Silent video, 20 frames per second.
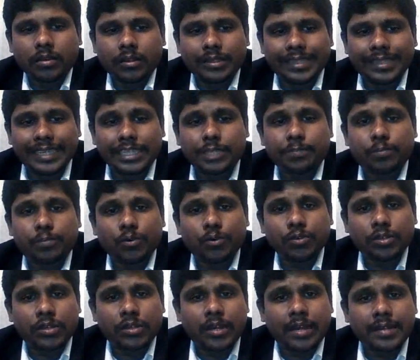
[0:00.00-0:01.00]

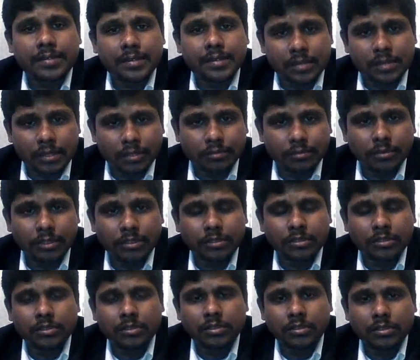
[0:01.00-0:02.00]
exposed as a
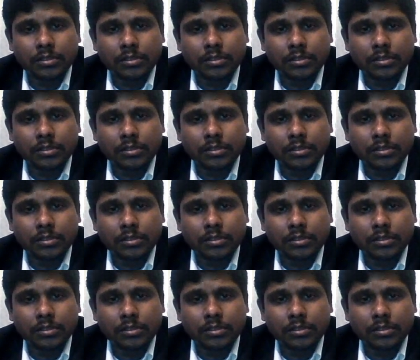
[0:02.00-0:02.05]
service